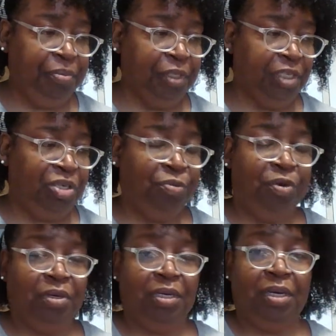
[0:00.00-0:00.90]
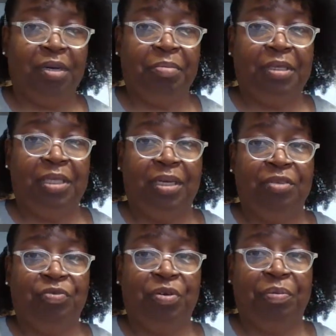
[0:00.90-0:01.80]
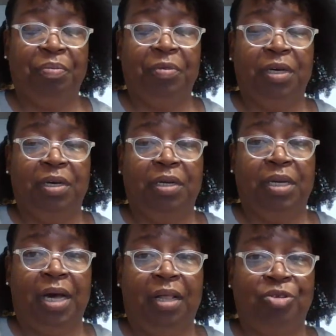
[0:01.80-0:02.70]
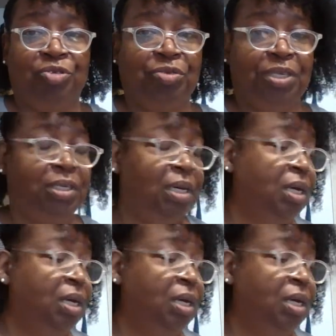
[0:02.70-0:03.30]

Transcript: she wanted a couple of things from uh, Dollar Tree.